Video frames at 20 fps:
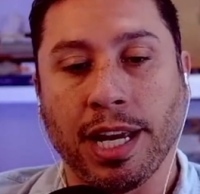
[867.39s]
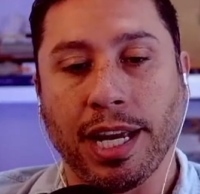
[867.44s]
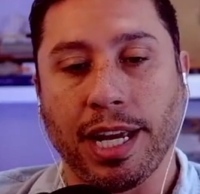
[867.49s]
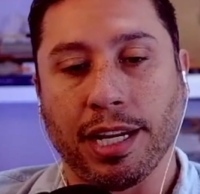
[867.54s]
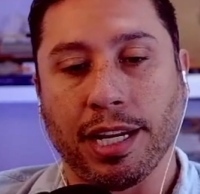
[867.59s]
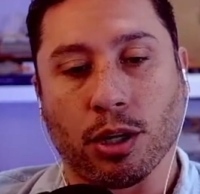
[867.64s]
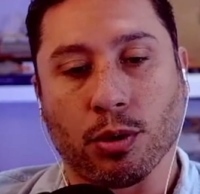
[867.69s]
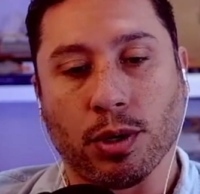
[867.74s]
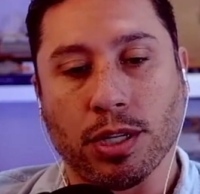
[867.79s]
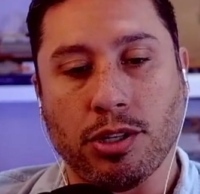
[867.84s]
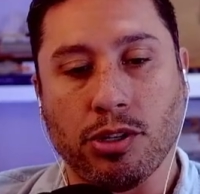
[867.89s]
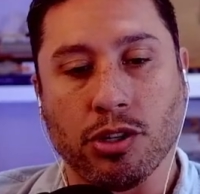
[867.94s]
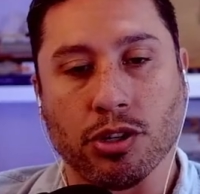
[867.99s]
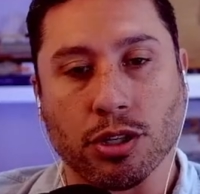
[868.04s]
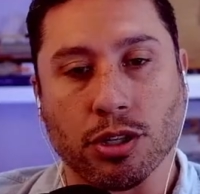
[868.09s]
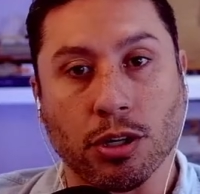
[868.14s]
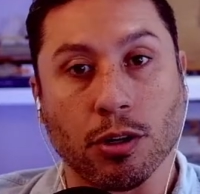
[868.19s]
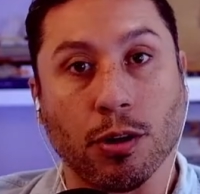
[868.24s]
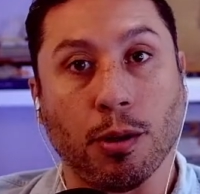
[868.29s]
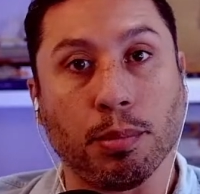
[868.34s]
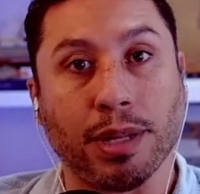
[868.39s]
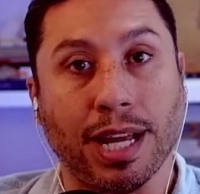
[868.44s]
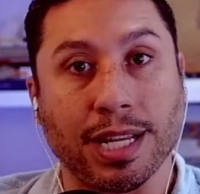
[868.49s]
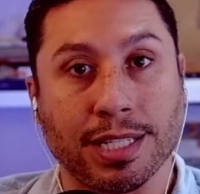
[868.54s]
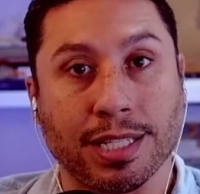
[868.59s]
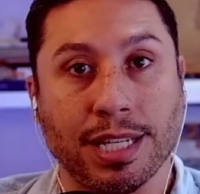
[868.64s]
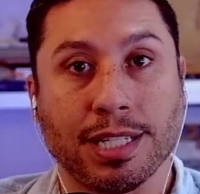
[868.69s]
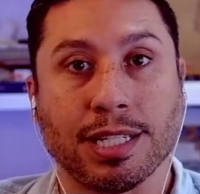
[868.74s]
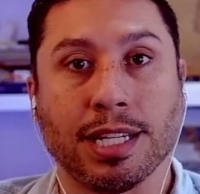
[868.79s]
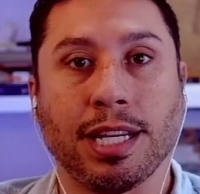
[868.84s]
It increases your
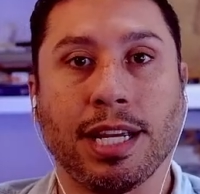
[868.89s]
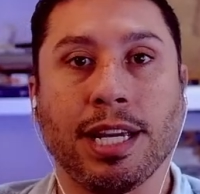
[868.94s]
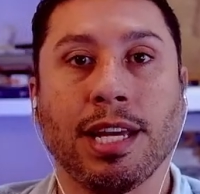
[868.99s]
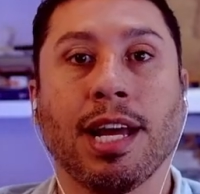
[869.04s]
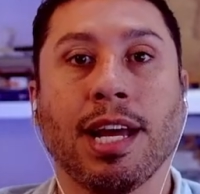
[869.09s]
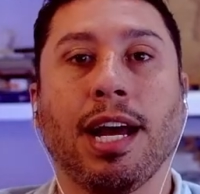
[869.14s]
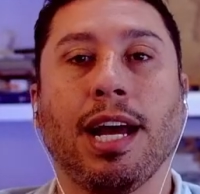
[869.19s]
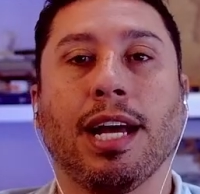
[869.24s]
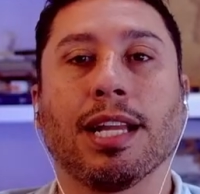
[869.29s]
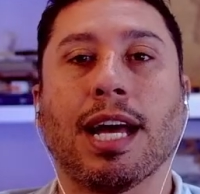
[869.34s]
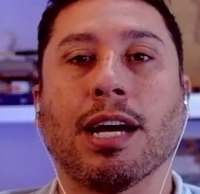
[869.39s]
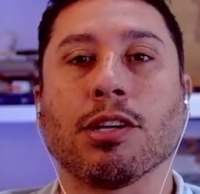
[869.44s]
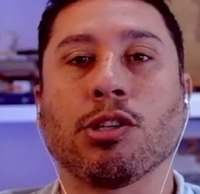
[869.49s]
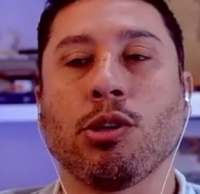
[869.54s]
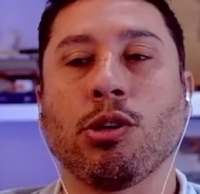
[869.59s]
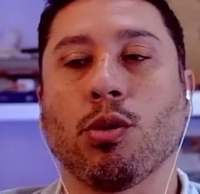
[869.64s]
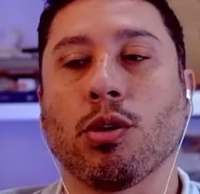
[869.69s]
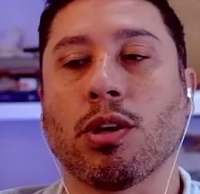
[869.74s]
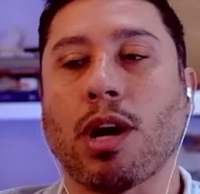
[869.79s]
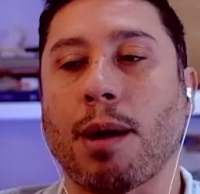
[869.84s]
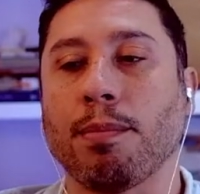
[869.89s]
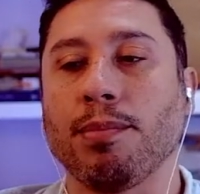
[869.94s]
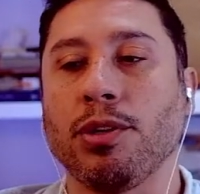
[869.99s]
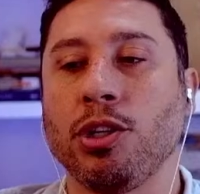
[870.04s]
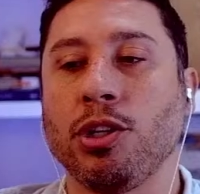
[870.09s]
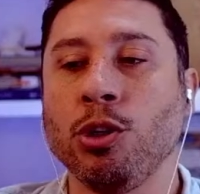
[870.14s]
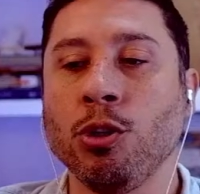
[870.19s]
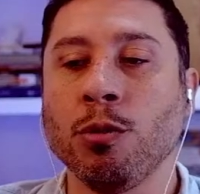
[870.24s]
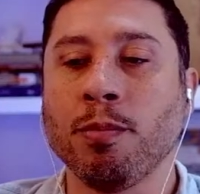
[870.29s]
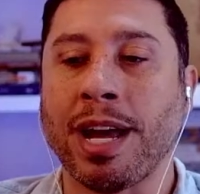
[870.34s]
neuroplasticity, allows you to adopt
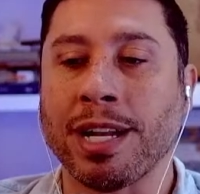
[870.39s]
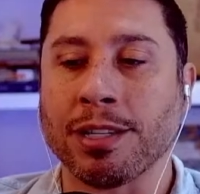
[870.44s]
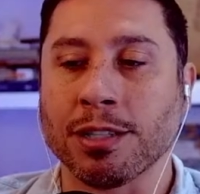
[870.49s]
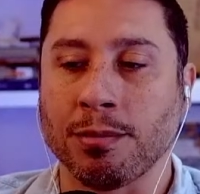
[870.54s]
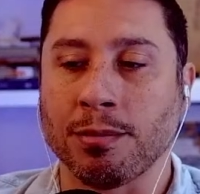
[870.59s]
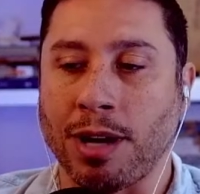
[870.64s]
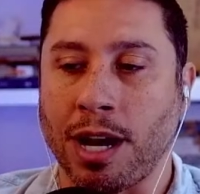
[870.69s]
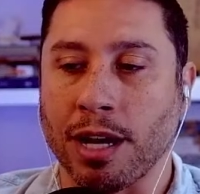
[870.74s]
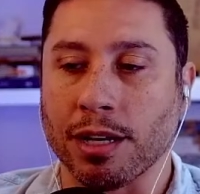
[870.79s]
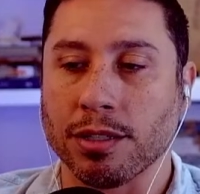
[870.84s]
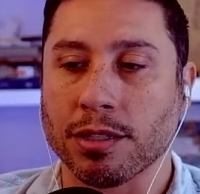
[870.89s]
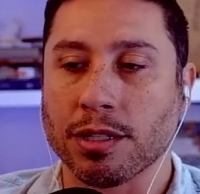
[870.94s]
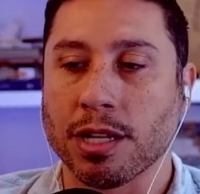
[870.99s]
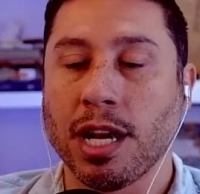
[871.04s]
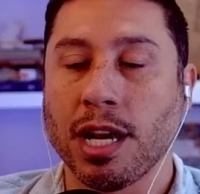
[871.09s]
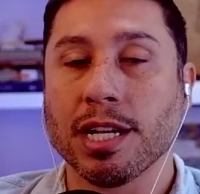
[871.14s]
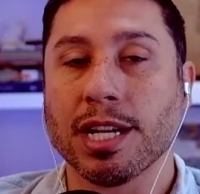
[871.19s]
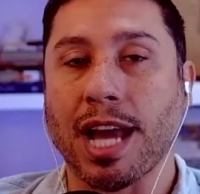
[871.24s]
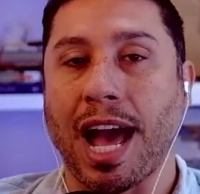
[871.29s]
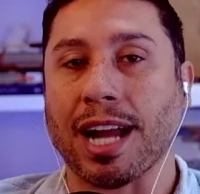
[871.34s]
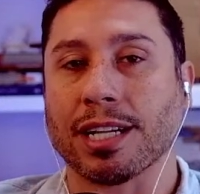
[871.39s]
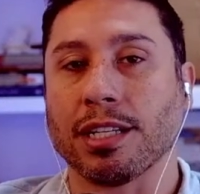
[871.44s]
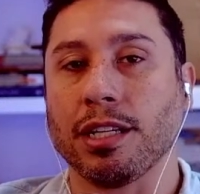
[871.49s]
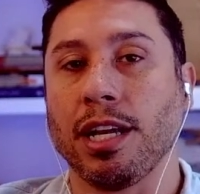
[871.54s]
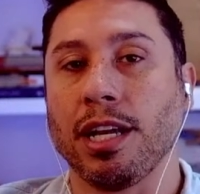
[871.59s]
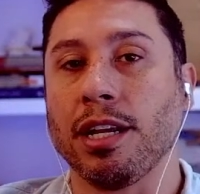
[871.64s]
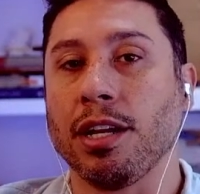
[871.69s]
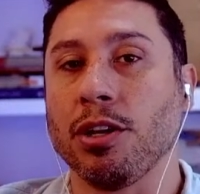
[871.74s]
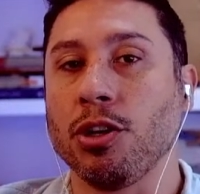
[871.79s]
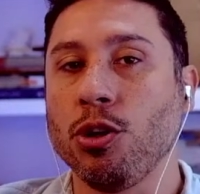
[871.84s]
new mental models, to act
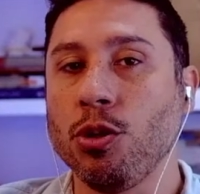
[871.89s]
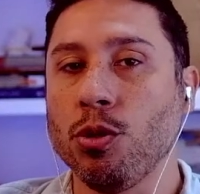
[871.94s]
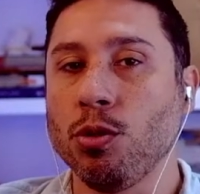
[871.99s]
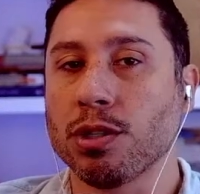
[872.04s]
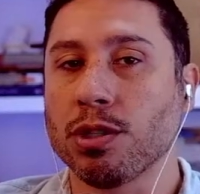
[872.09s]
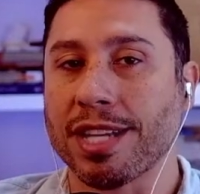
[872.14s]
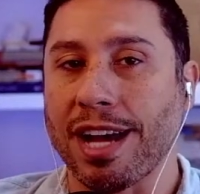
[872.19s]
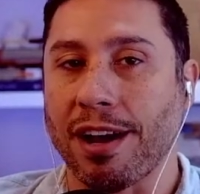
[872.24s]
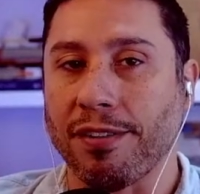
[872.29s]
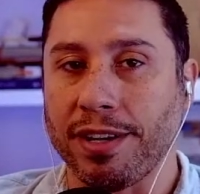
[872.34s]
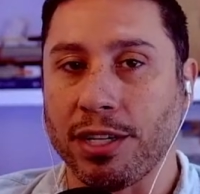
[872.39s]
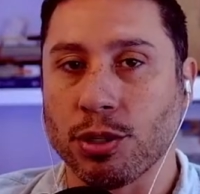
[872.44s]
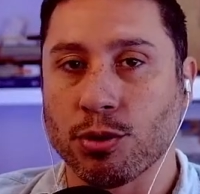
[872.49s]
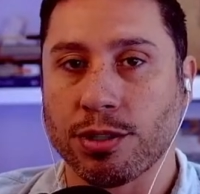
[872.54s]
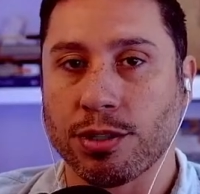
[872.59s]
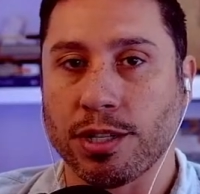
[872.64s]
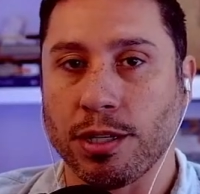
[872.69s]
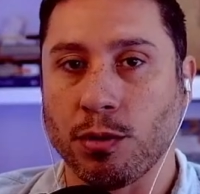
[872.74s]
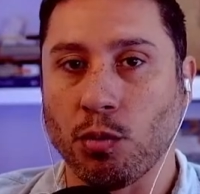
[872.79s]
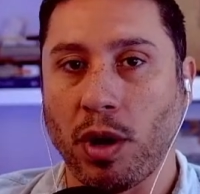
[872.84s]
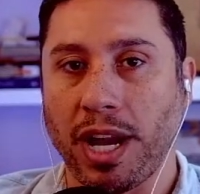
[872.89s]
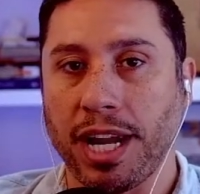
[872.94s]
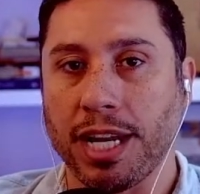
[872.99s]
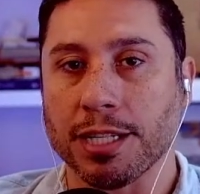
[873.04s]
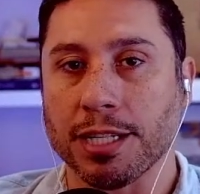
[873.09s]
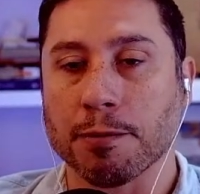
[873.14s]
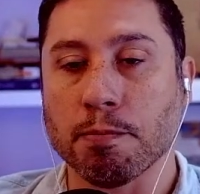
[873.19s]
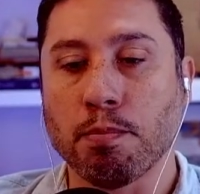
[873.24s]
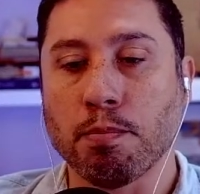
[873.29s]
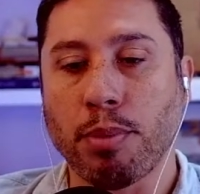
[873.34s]
in new self-interested
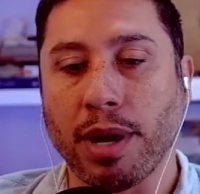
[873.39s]
ways.